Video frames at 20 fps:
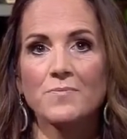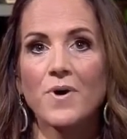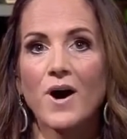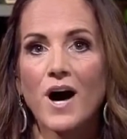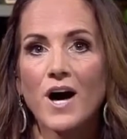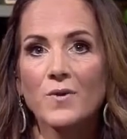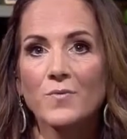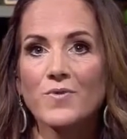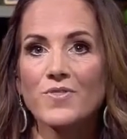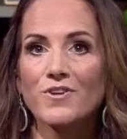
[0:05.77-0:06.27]
a
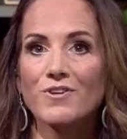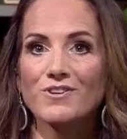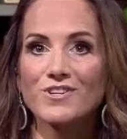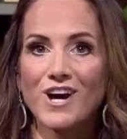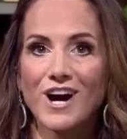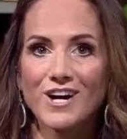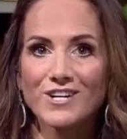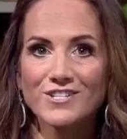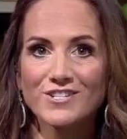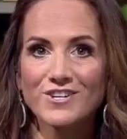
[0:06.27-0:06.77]
bond with your
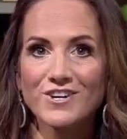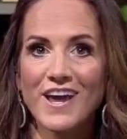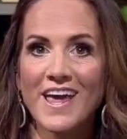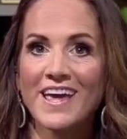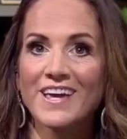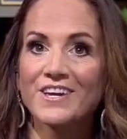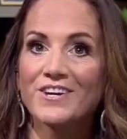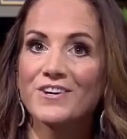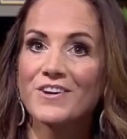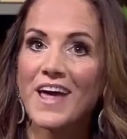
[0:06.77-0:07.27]
doctor and
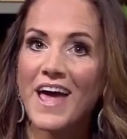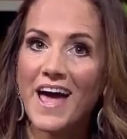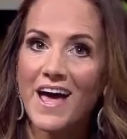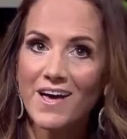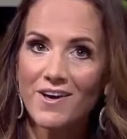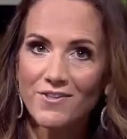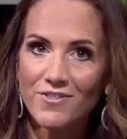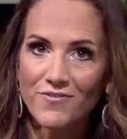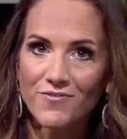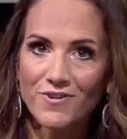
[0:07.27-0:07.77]
good
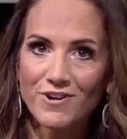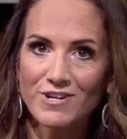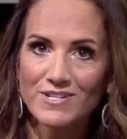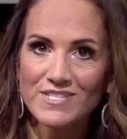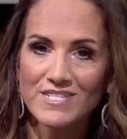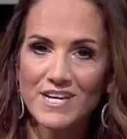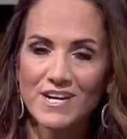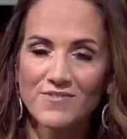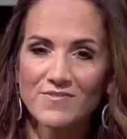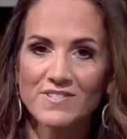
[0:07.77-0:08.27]
health for
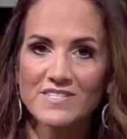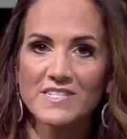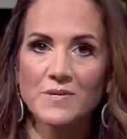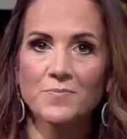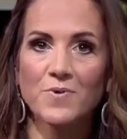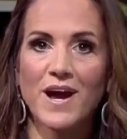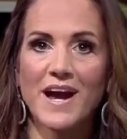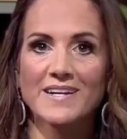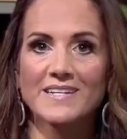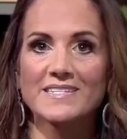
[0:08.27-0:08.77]
yourself is to
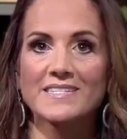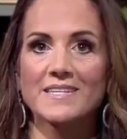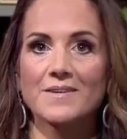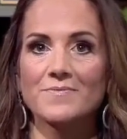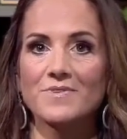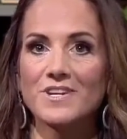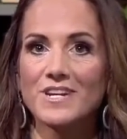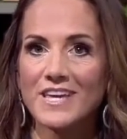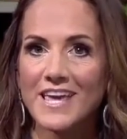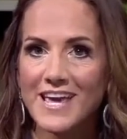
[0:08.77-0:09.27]
practice
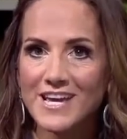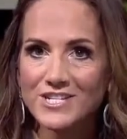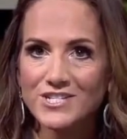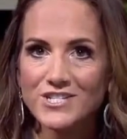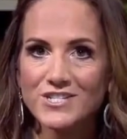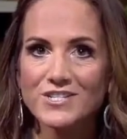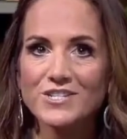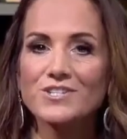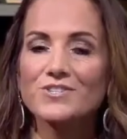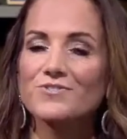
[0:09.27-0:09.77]

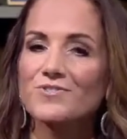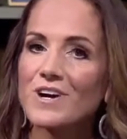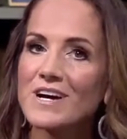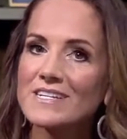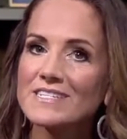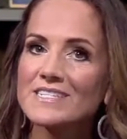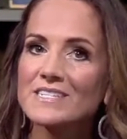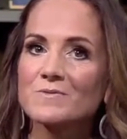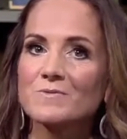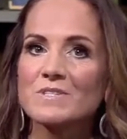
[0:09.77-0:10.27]
communication,
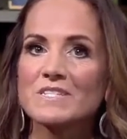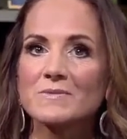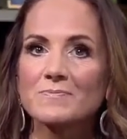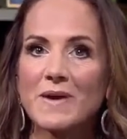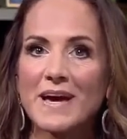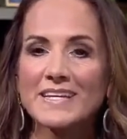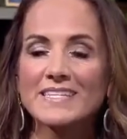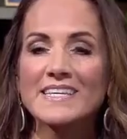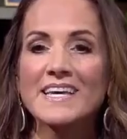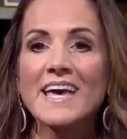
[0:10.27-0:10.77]
trust,
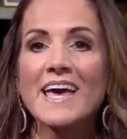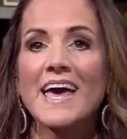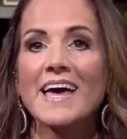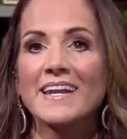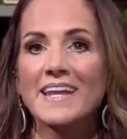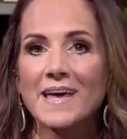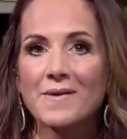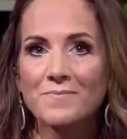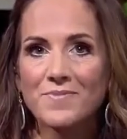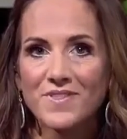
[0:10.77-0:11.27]
respect, and
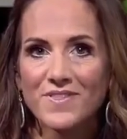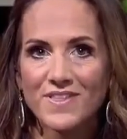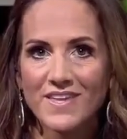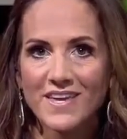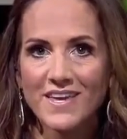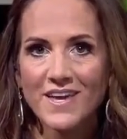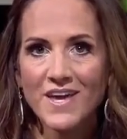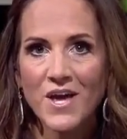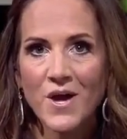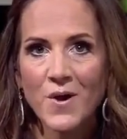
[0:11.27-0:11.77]
empathy.